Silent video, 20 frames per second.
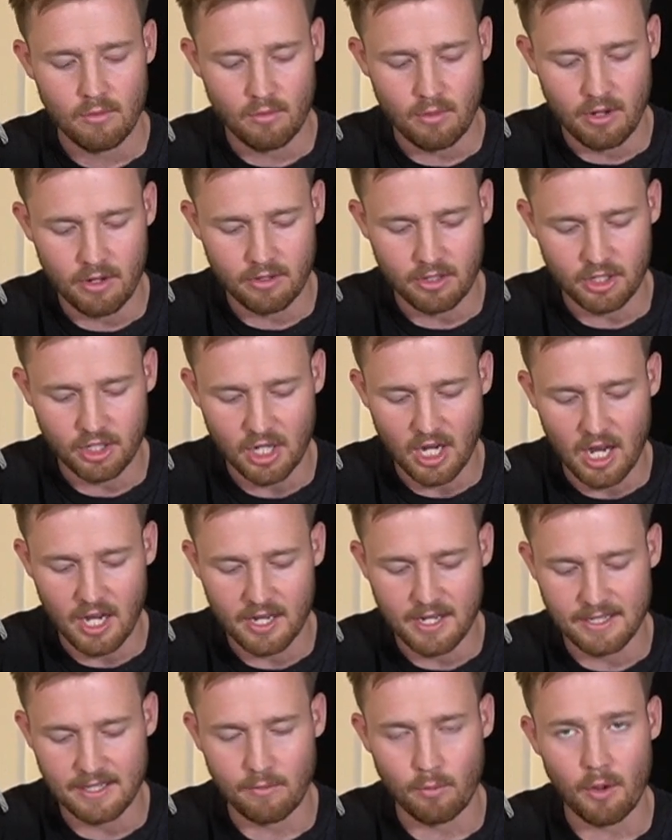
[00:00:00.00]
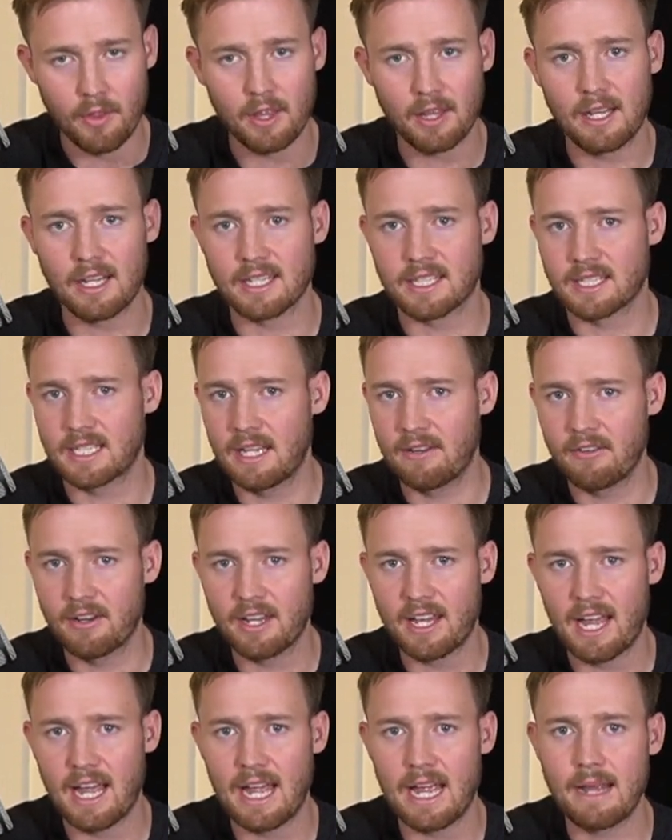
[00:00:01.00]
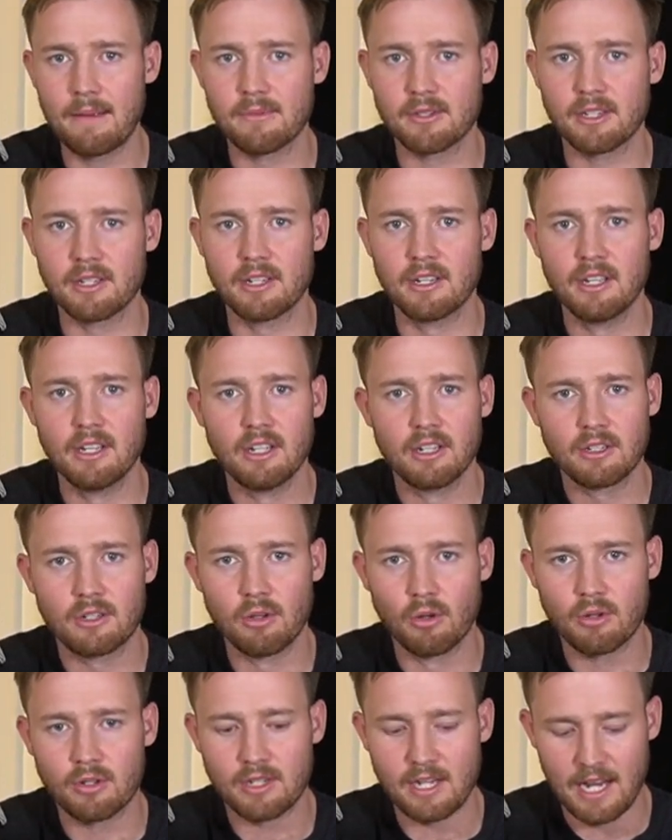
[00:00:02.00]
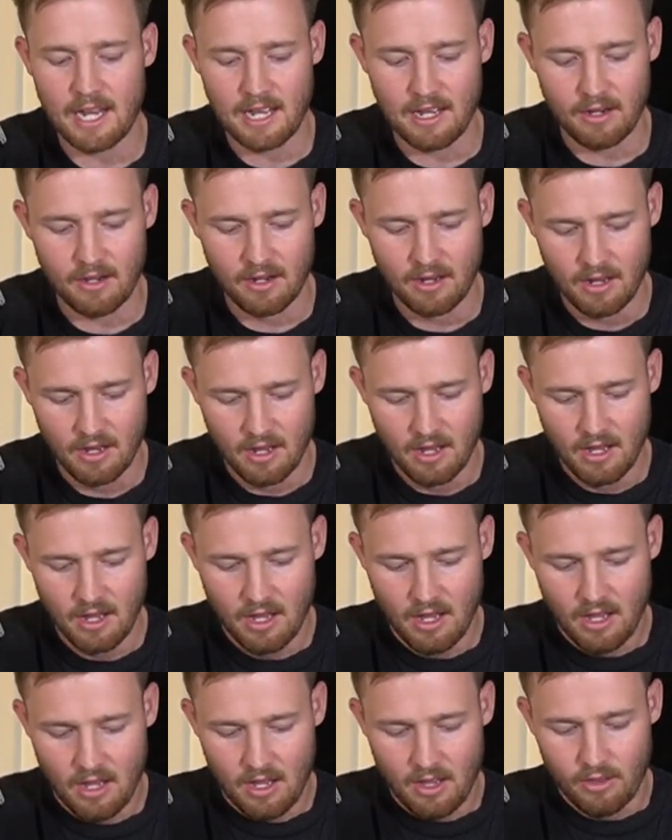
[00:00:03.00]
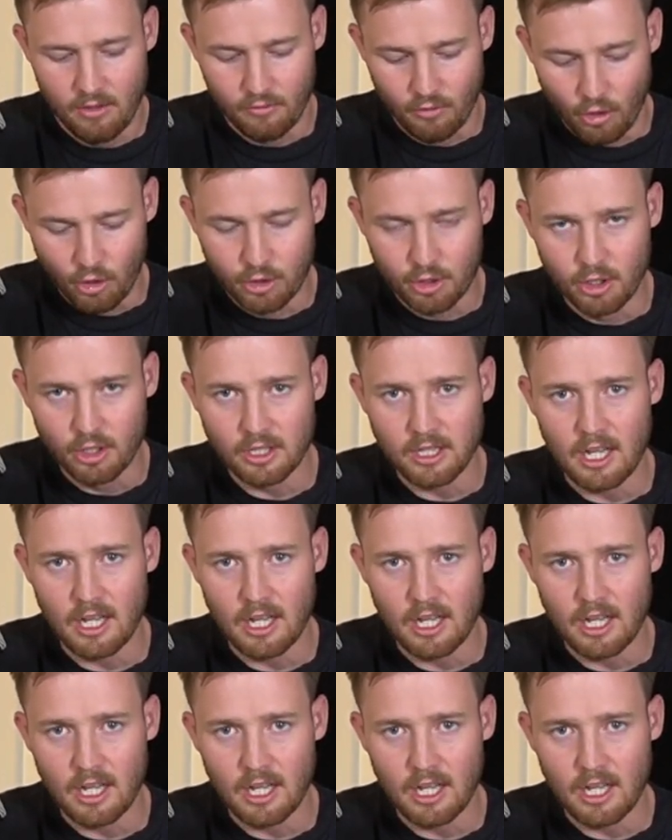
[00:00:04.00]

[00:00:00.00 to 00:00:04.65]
whereas the Sharkies, they've won the last 7 games and took down the Roosters